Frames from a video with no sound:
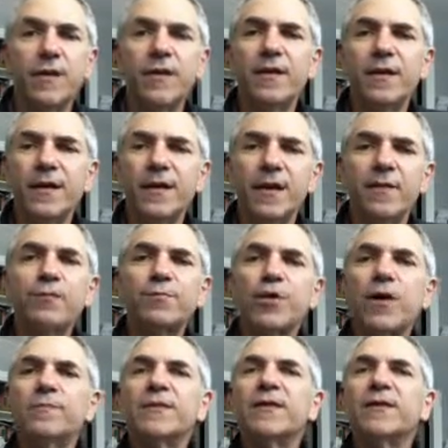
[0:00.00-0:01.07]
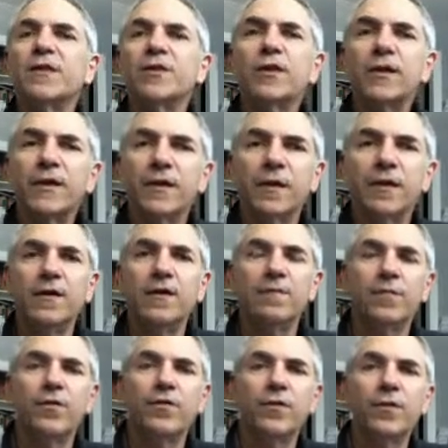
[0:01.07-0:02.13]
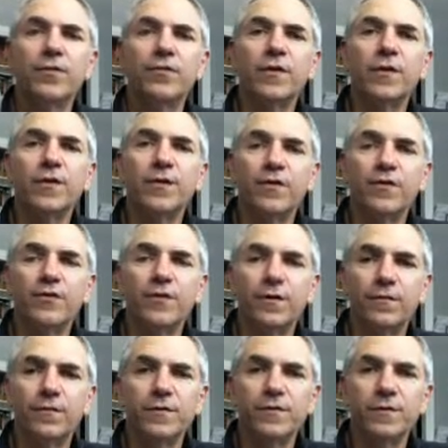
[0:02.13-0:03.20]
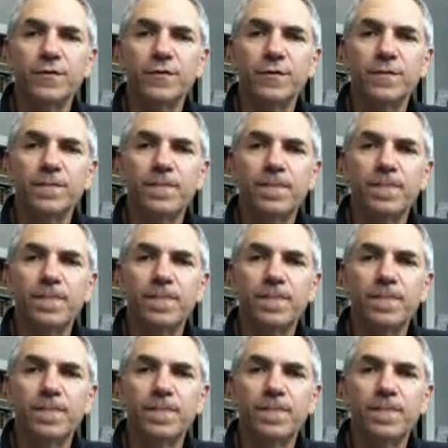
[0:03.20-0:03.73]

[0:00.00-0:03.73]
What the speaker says: And I was probably looking for those differences.